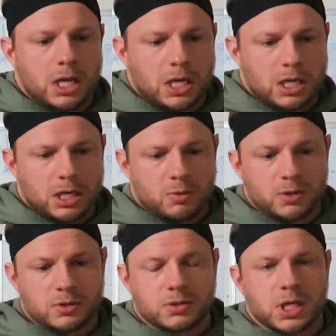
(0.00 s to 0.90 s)
and I would
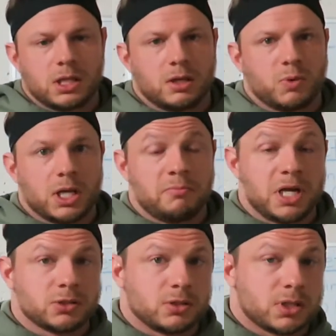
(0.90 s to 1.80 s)
also say that we had a
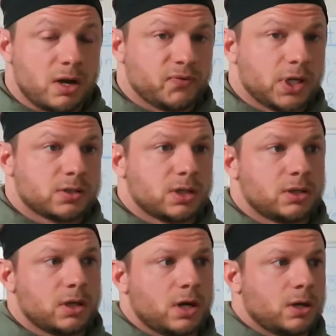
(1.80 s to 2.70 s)
mental toughness
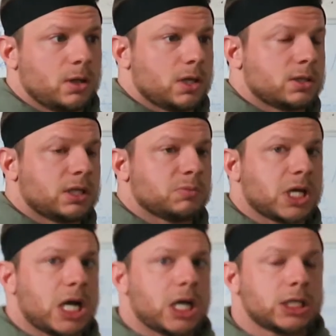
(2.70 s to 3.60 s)
that not a lot of teams
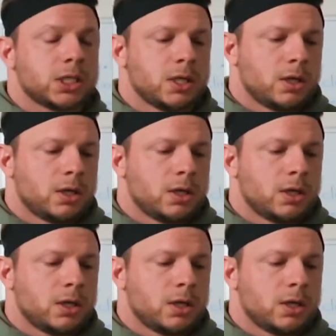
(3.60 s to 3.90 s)
had.